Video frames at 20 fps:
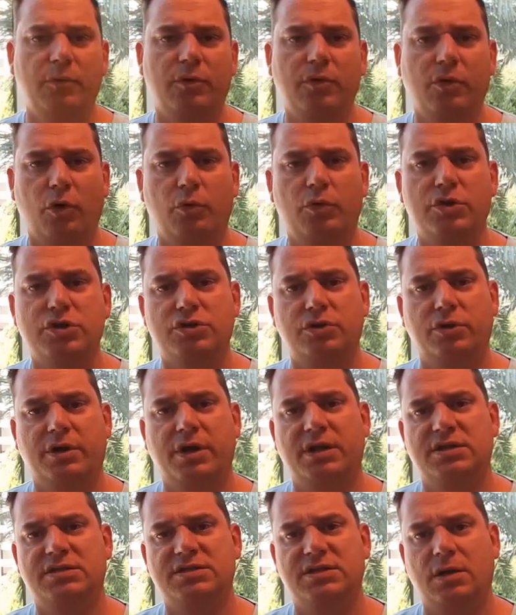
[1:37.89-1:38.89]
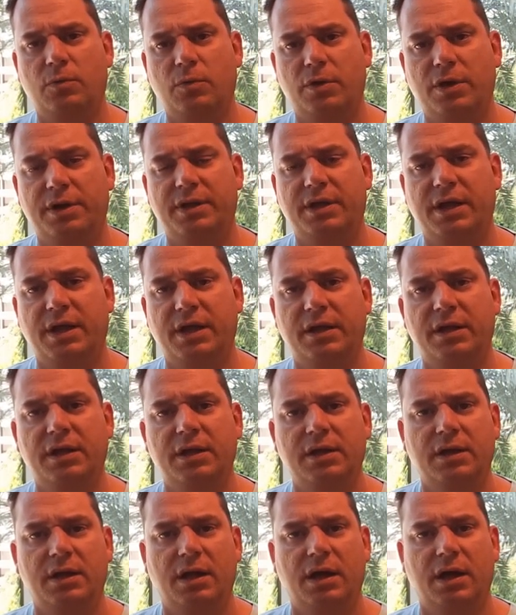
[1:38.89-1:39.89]
would always look at someone
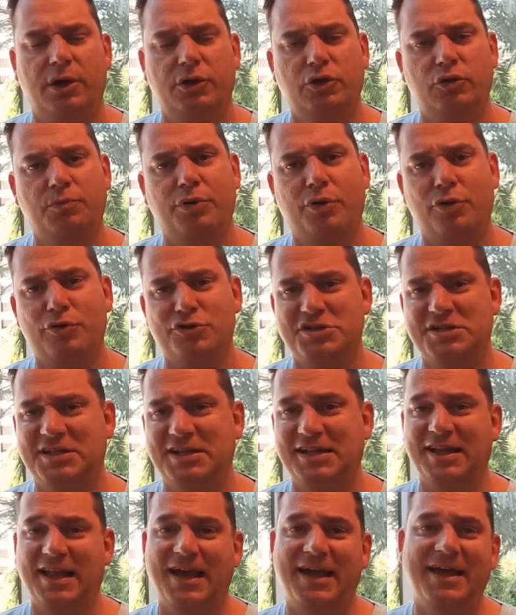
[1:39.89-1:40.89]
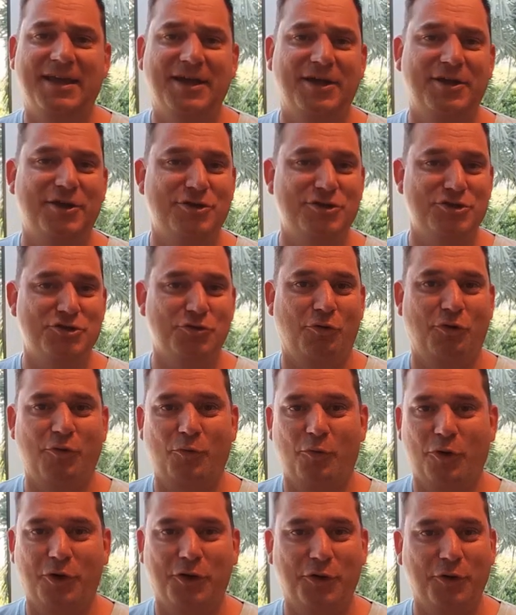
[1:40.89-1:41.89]
that you personally like and enjoy
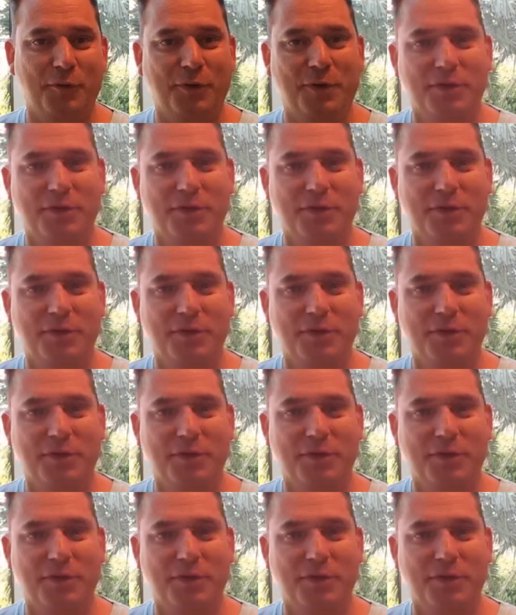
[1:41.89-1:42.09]
working